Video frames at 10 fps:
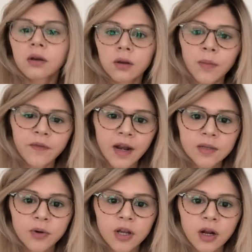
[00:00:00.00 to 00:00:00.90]
My flat's
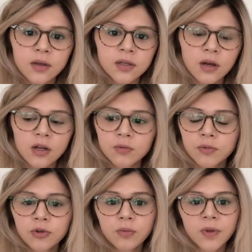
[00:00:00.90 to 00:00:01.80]
pretty close to the
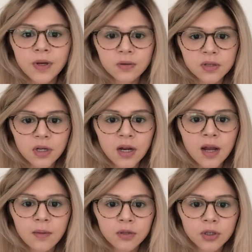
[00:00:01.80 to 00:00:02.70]
hospital, but they were still
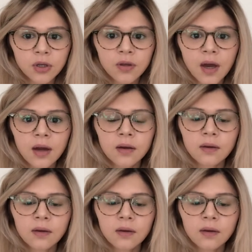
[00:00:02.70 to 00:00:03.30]
unable to do that,